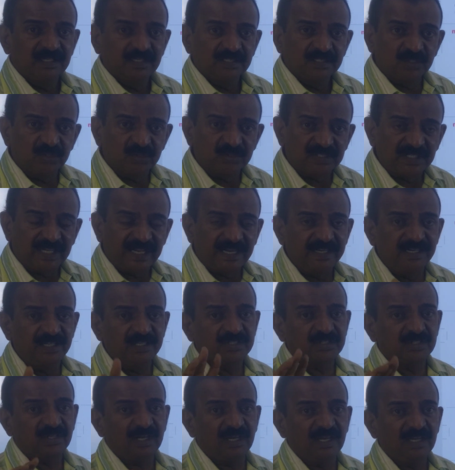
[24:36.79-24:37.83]
So sandy
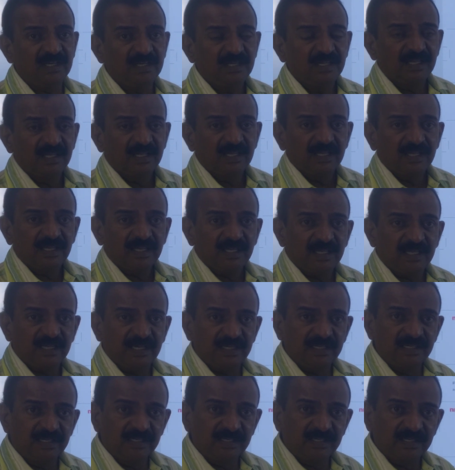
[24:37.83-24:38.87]
soil,
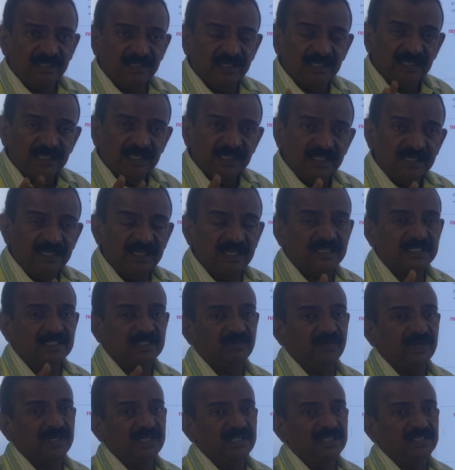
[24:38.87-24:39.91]
and next
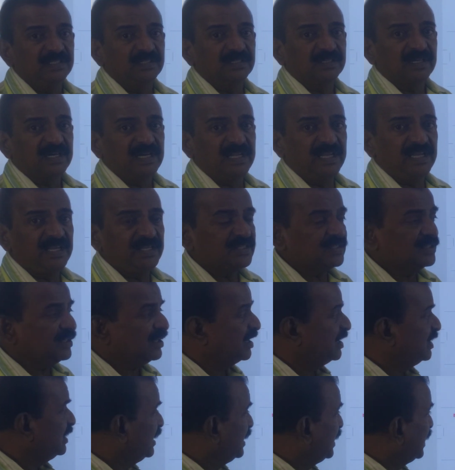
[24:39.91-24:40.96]
one is clayey soil,